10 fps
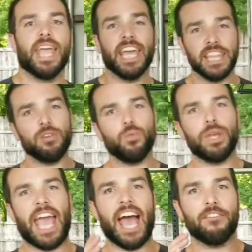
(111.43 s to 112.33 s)
And then
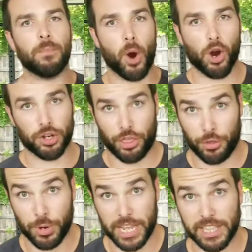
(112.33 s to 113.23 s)
we have part
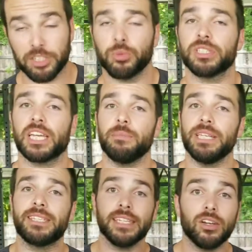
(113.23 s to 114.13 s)
three. This one's gonna
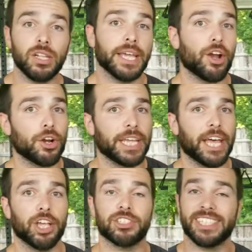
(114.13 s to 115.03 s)
be single leg
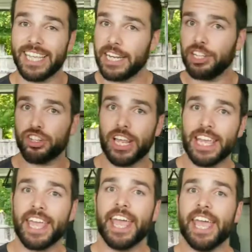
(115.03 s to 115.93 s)
RDLs, 10 each
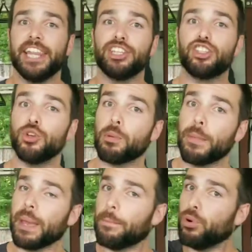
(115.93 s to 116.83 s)
leg, and then
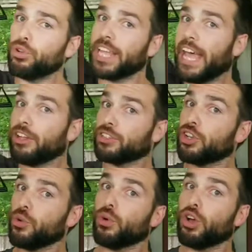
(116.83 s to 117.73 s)
Superman pull downs.
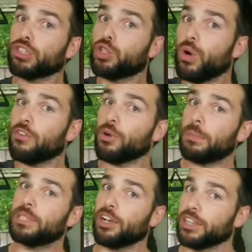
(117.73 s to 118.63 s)
We'll go 12
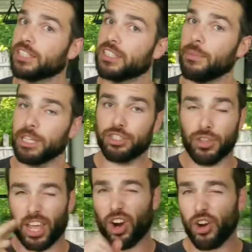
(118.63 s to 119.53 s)
reps there on the stomach.
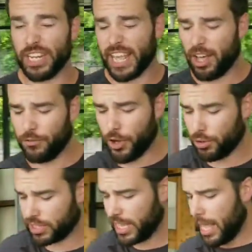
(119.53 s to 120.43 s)
So that RDL,
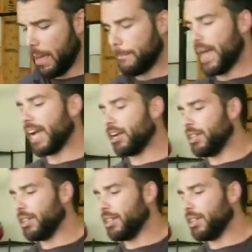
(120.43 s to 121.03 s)
folks, back